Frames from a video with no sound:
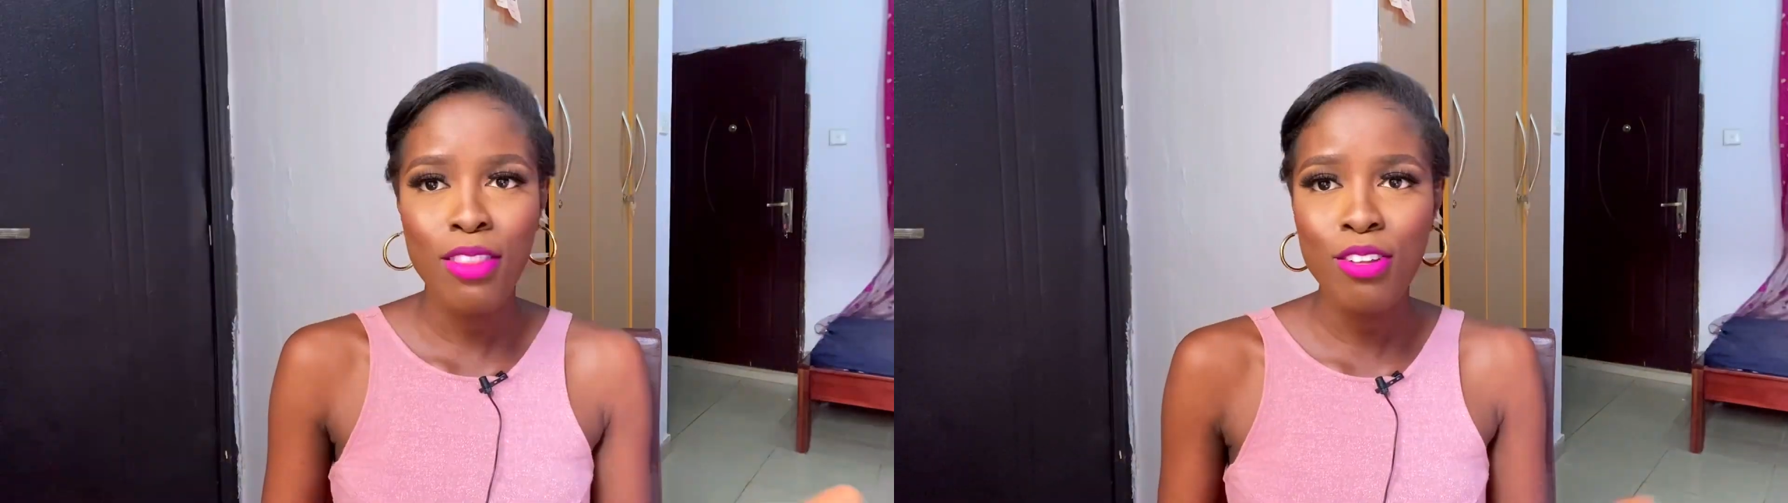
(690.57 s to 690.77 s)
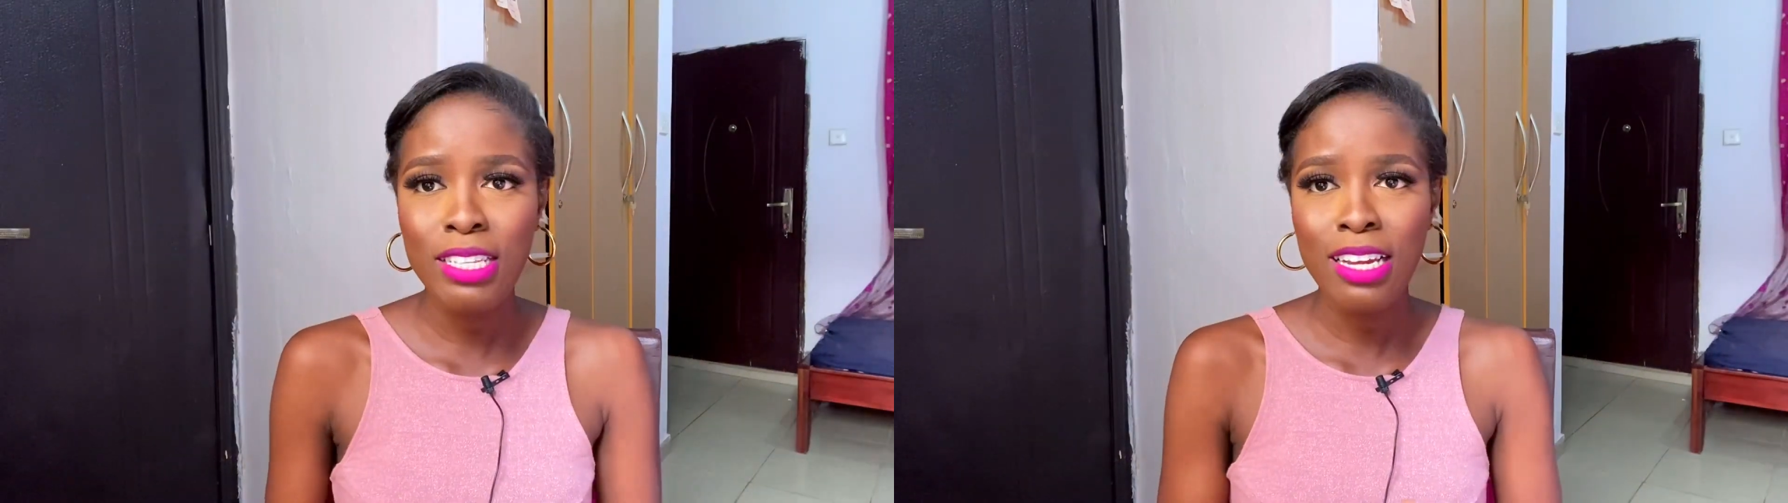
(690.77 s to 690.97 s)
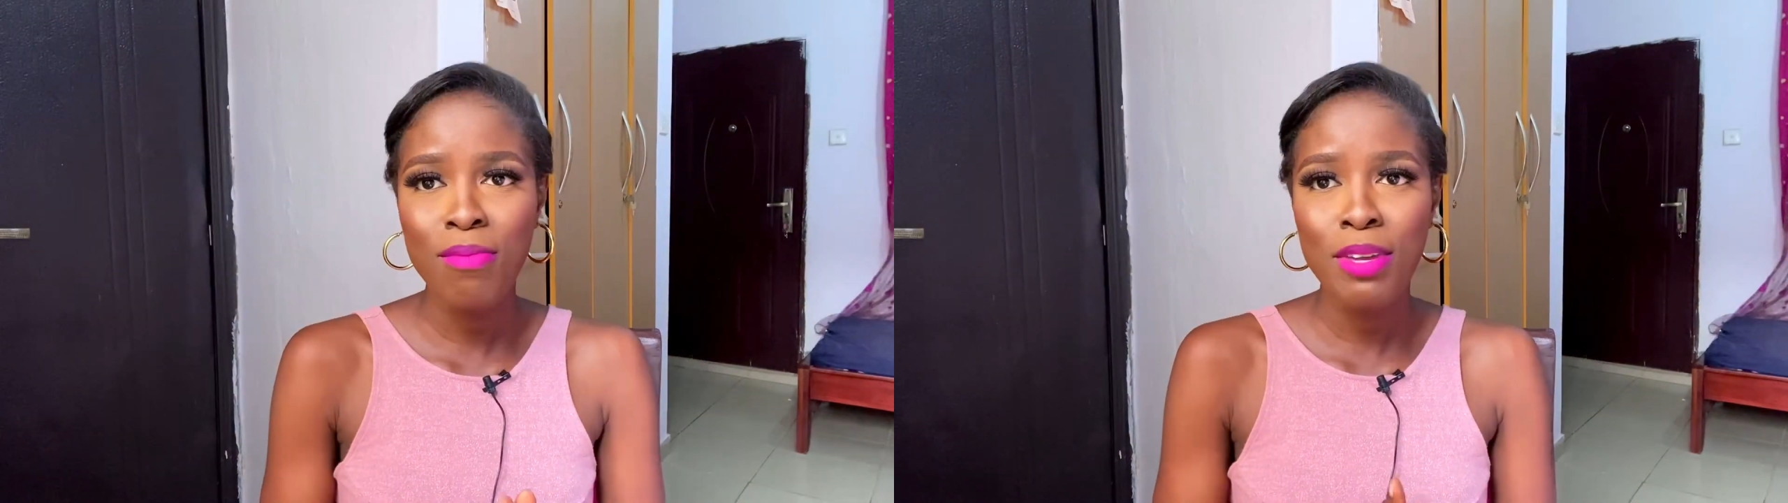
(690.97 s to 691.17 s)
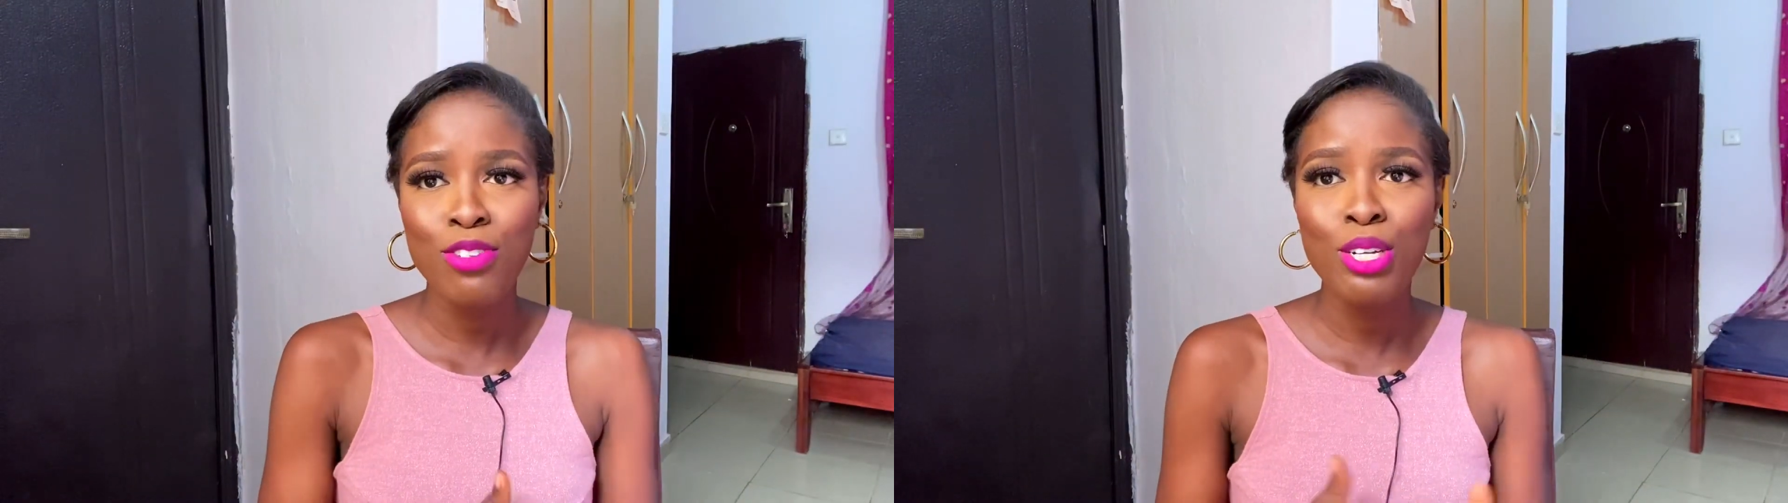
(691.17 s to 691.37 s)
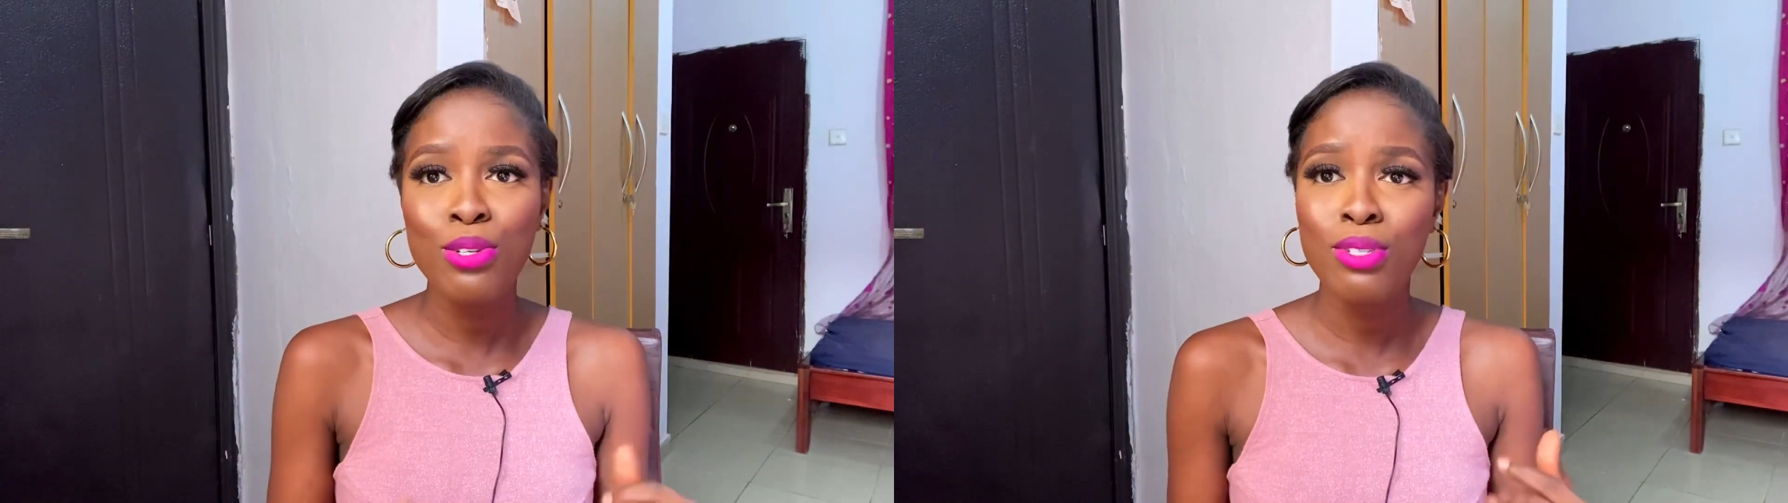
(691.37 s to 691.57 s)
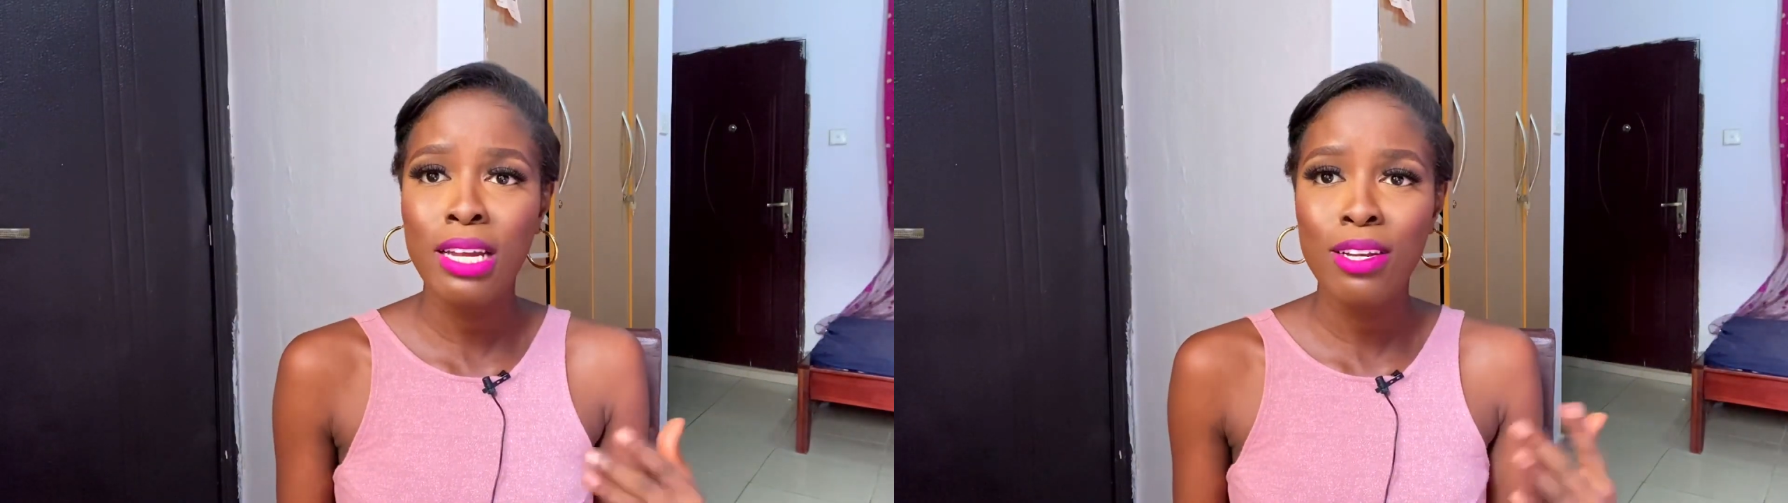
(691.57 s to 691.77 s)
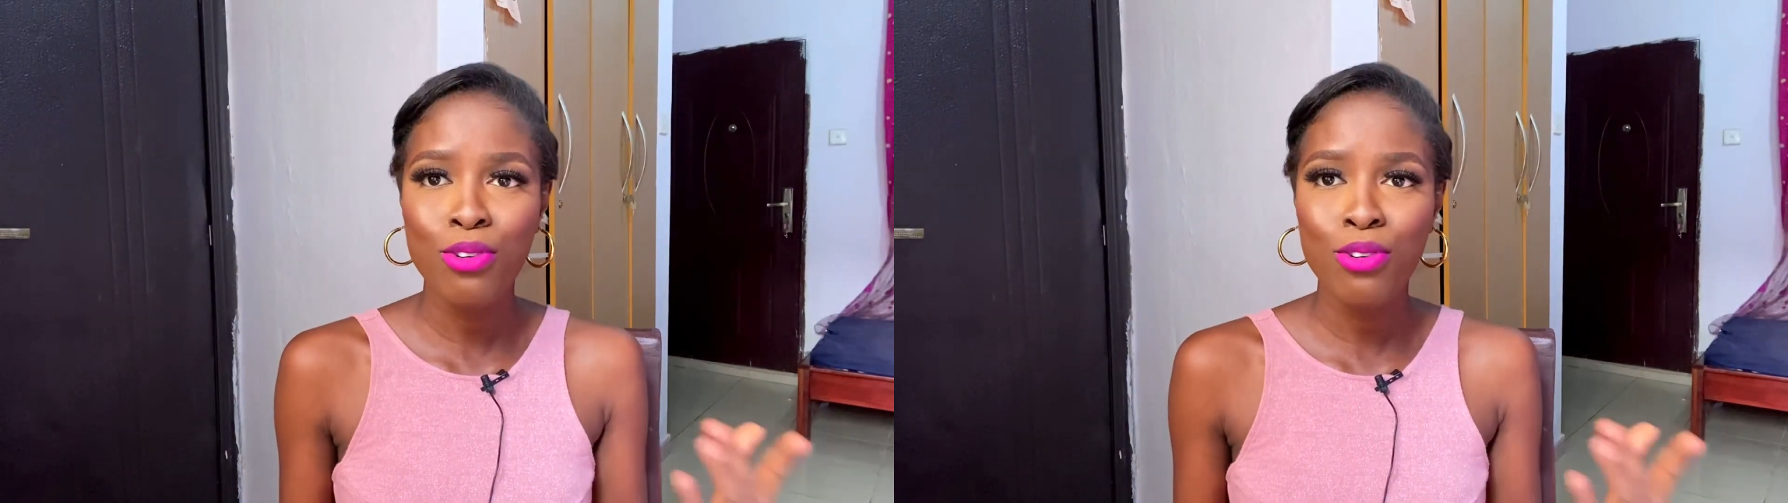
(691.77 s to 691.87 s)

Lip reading: Those are the major do's and